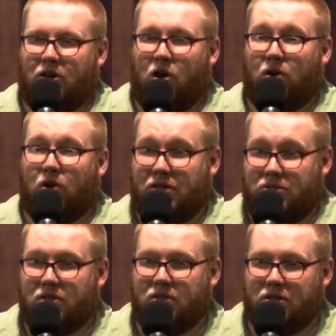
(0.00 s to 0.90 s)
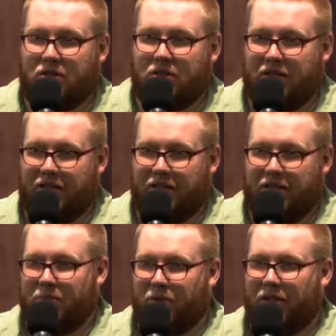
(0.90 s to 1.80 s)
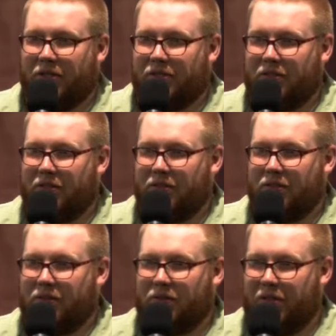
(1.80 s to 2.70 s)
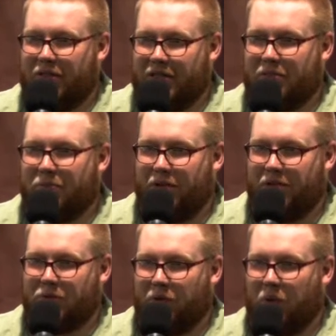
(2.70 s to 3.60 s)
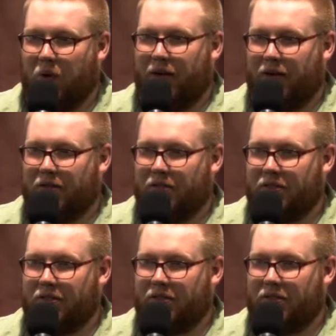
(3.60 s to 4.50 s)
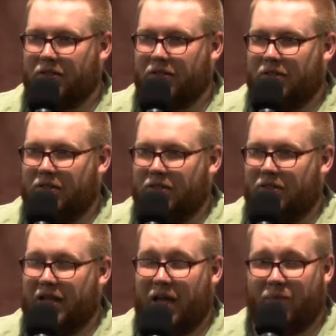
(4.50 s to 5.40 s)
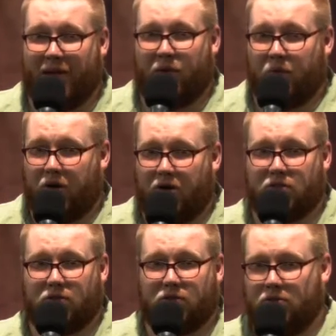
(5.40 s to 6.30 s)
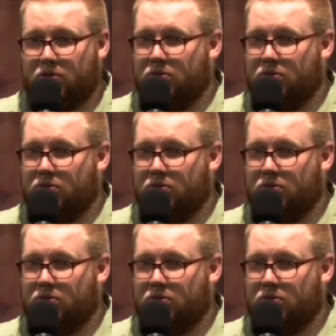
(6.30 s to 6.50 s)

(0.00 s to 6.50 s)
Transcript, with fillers: courage to discipline when discipline is required. Timeout works.